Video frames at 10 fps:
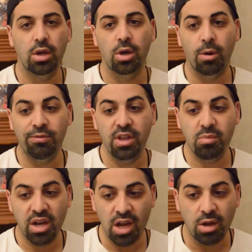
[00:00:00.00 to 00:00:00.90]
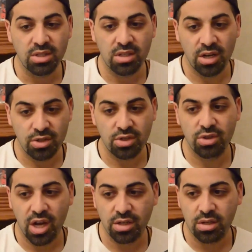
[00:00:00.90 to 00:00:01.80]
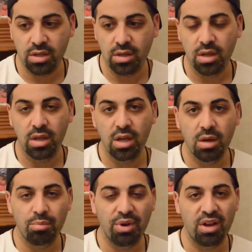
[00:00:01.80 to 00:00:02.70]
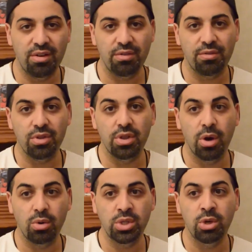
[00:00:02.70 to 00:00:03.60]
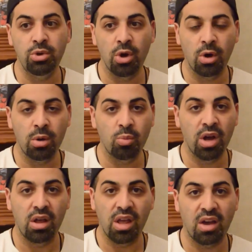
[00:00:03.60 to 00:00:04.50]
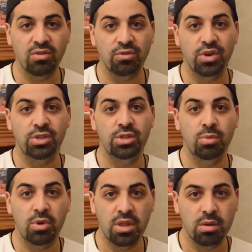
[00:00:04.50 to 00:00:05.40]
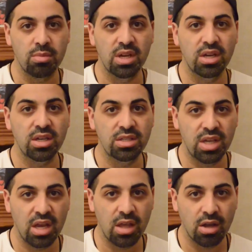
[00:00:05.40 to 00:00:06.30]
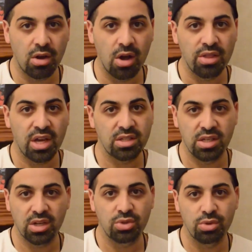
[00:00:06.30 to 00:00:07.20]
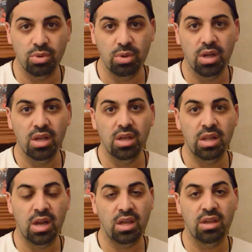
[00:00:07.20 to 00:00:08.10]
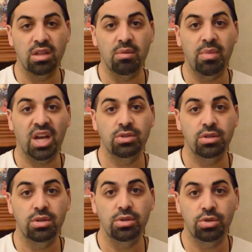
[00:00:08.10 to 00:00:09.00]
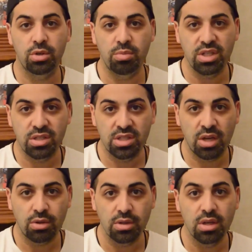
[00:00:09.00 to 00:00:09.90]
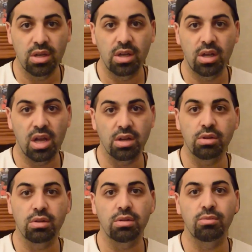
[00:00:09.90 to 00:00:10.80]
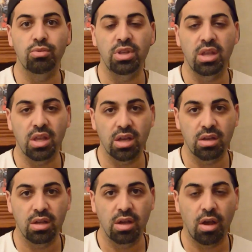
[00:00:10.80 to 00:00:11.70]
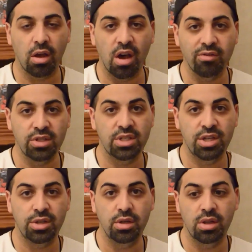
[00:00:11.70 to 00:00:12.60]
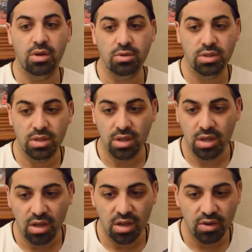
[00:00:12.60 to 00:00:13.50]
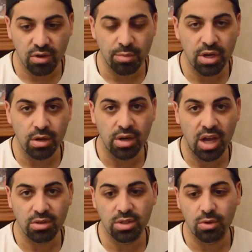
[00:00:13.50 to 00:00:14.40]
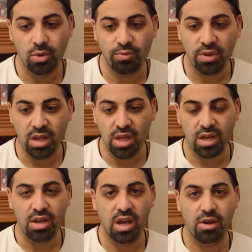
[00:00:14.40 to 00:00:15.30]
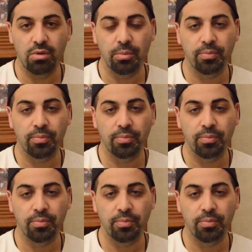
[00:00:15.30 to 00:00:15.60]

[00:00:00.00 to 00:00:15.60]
Hopefully, by now, it's not a distraction. But if those who know him well, have a friendship with him, say like all that is not true, then I think the matter should be settled and really like a conversation closed from here on out. So hopefully, like now,